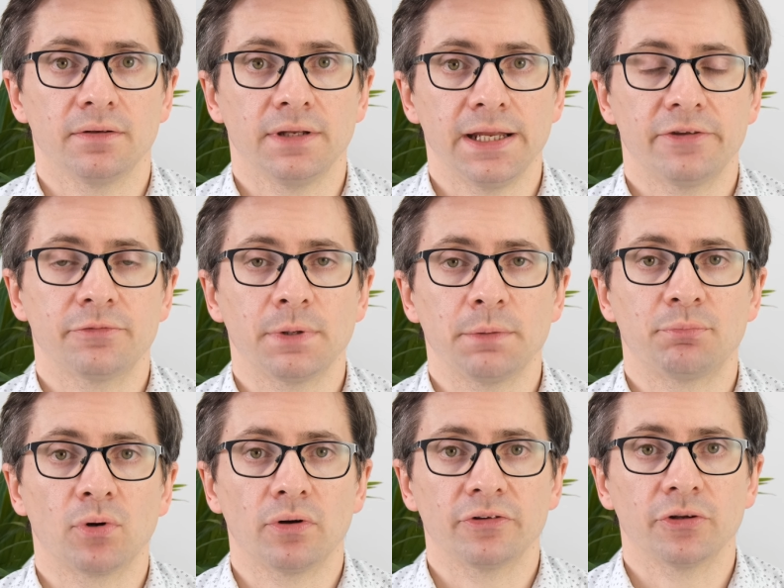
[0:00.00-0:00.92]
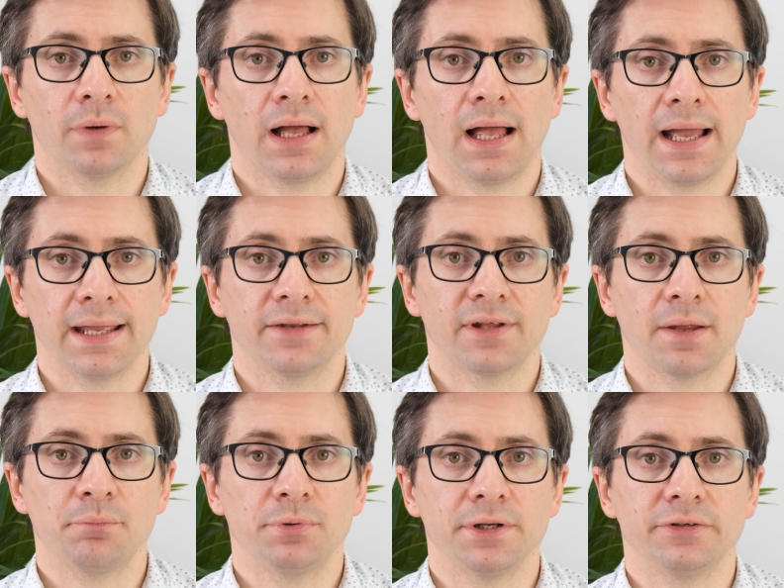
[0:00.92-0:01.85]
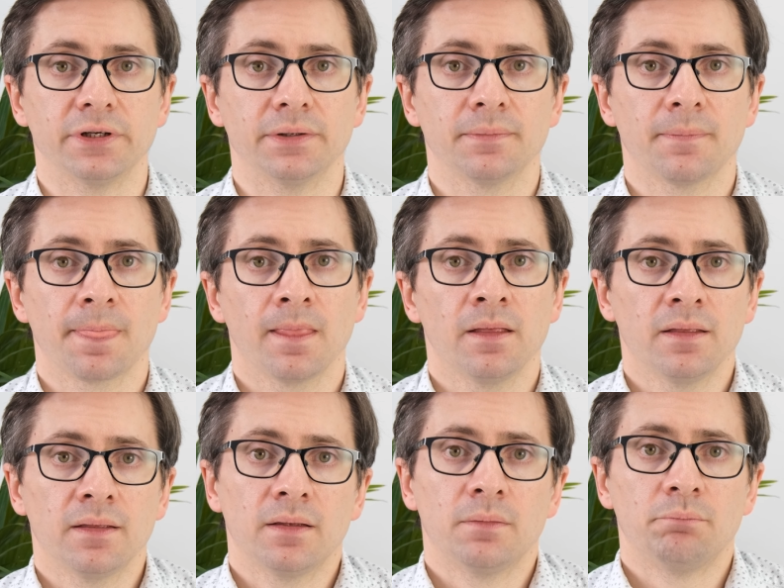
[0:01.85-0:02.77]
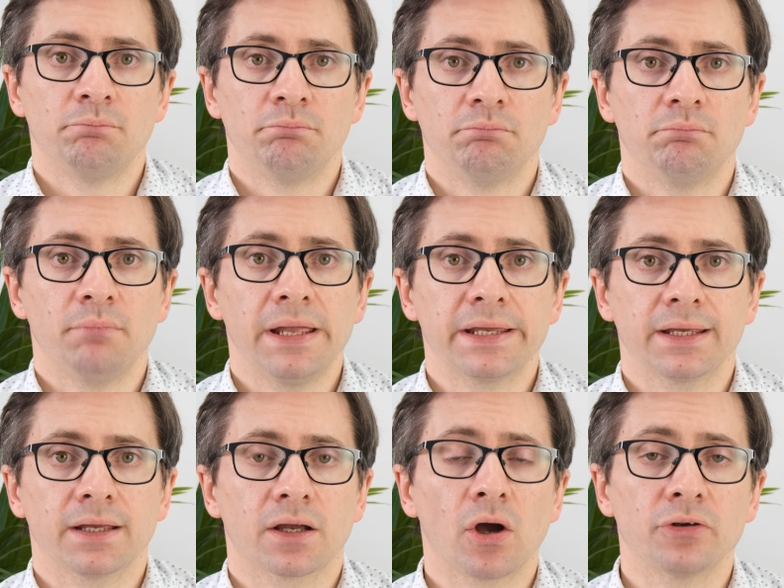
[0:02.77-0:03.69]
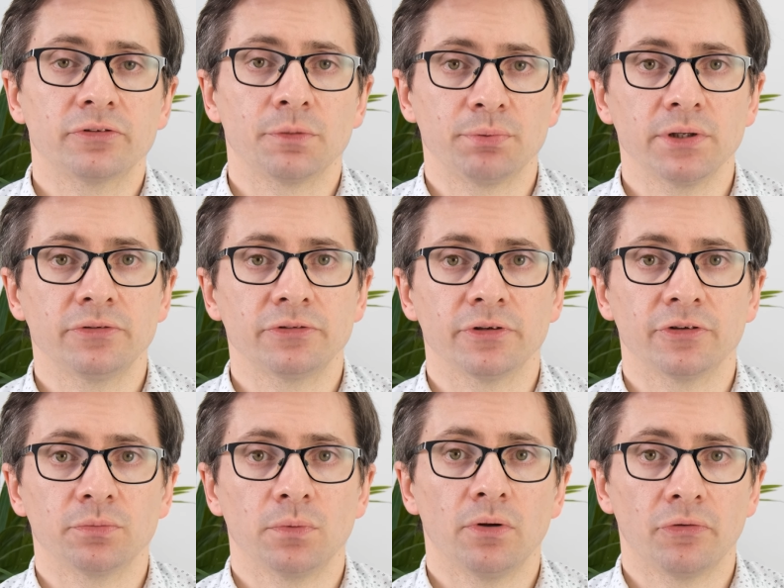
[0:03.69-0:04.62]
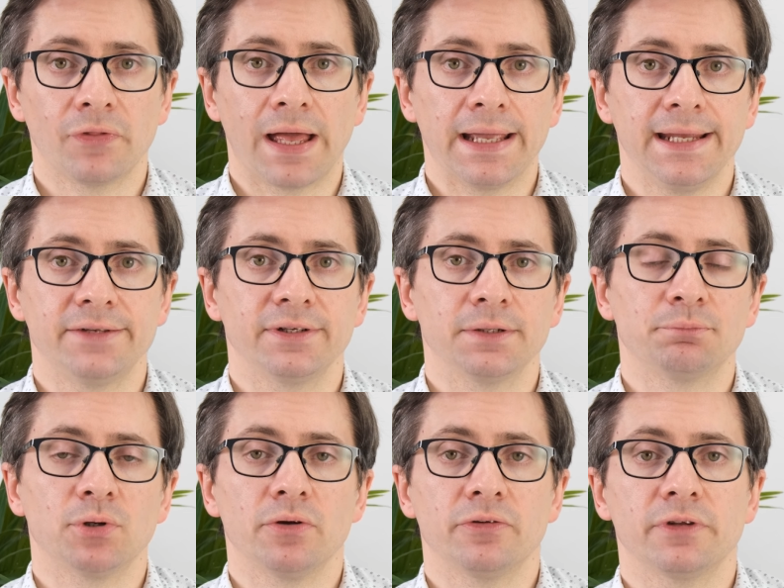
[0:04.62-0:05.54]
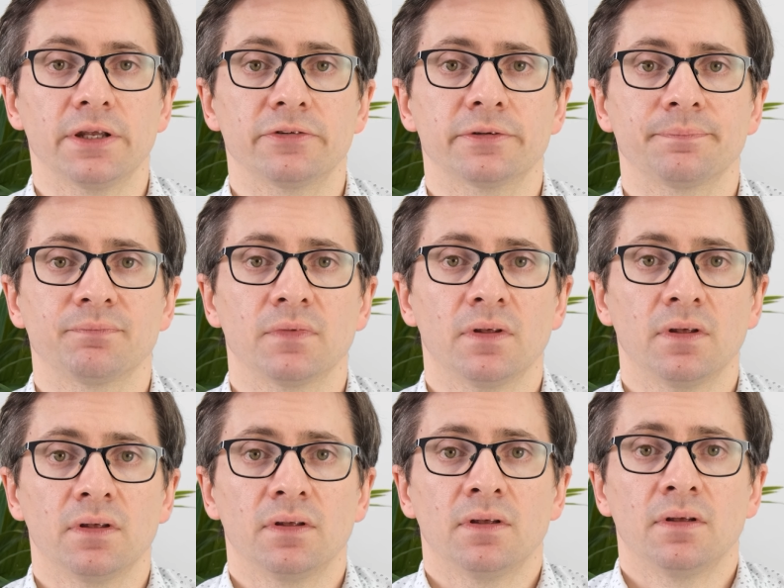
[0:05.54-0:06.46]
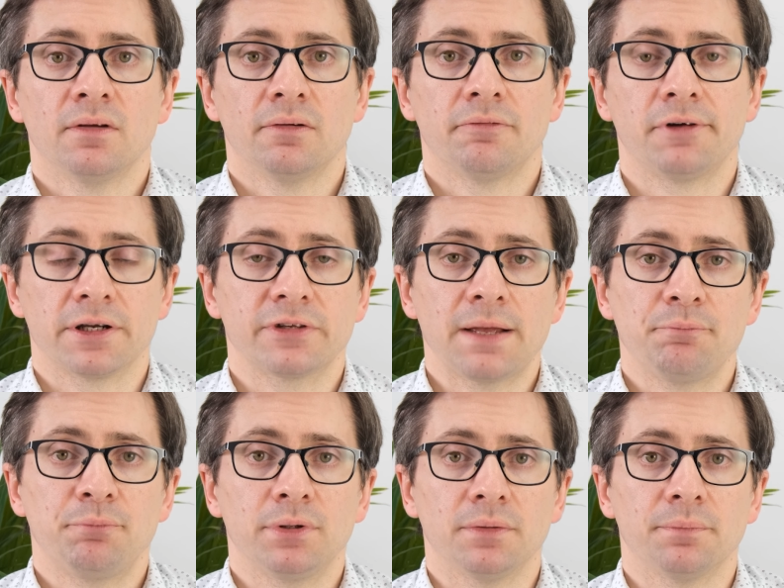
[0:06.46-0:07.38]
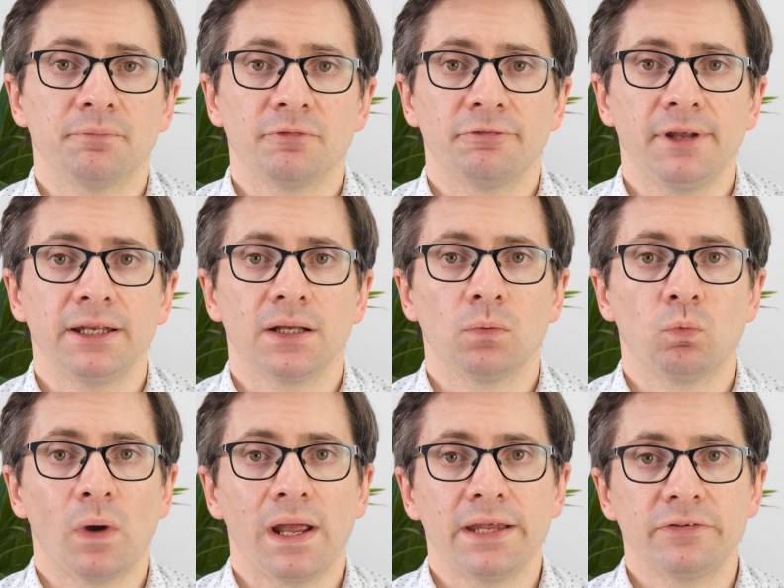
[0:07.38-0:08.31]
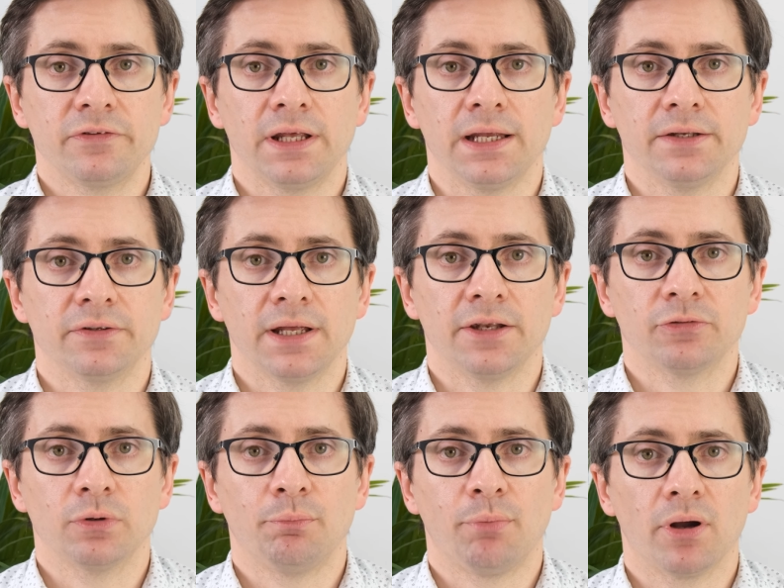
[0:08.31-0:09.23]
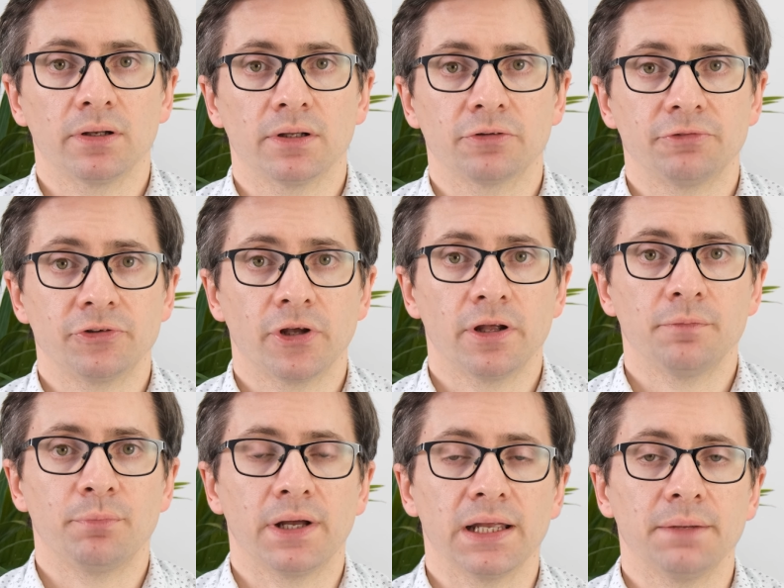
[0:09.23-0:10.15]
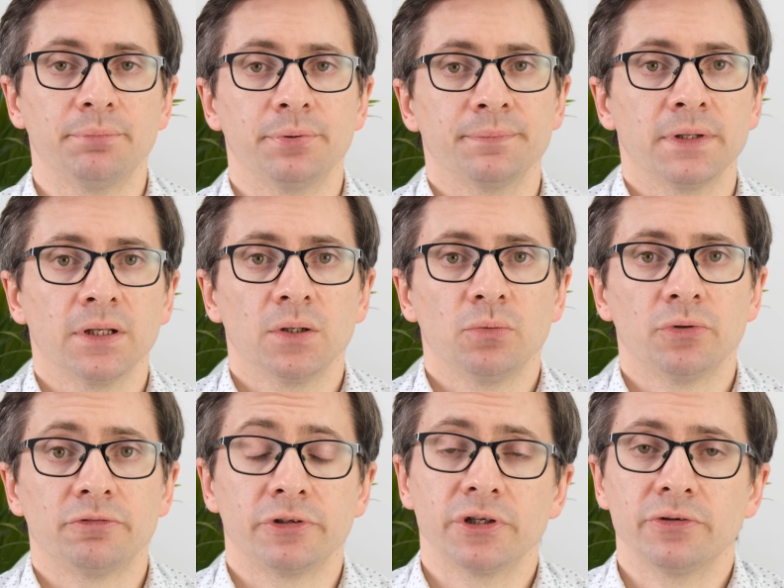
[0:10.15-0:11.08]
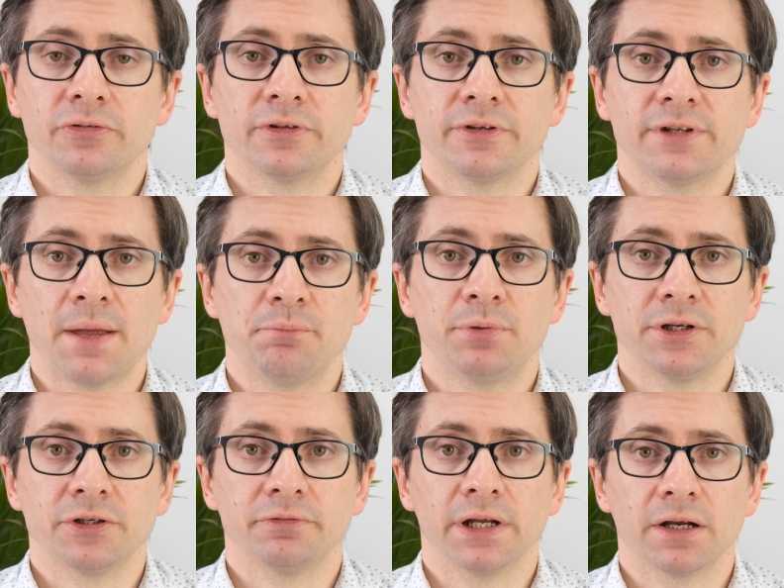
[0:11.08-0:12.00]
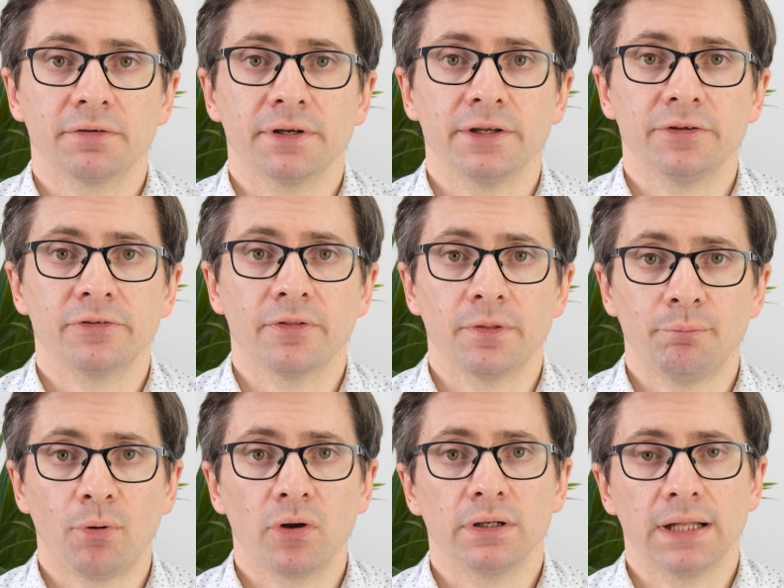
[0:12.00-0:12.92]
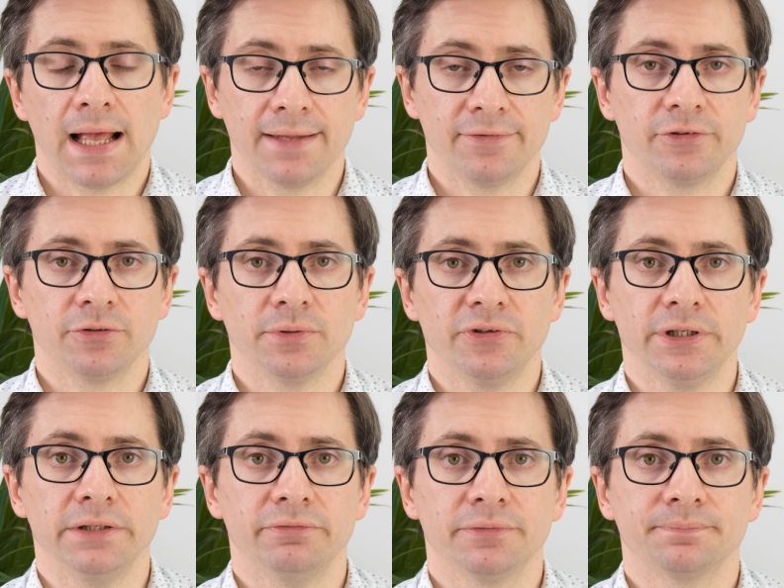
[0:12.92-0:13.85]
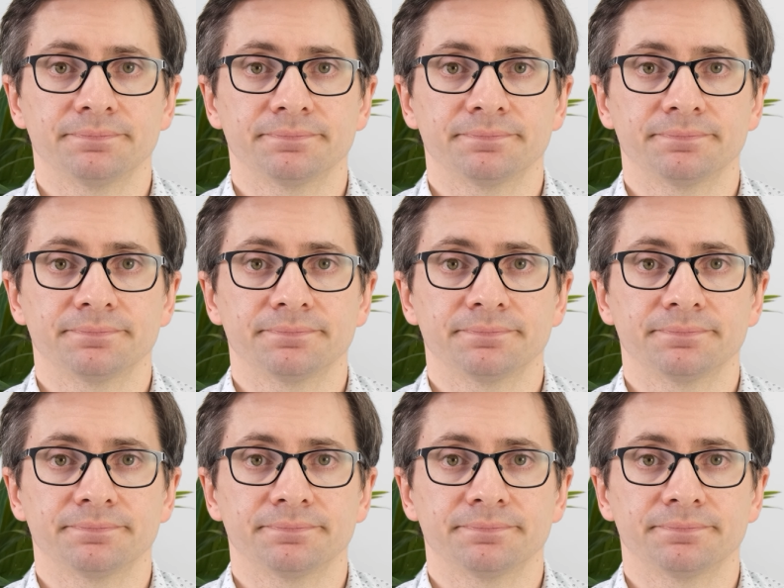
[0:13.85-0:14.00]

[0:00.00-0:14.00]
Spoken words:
needs to be brought to a higher temperature, making a contribution towards that heating process. For example, feeding waste heat into a boiler's return pipe would reduce the temperature increase that the boiler has to achieve.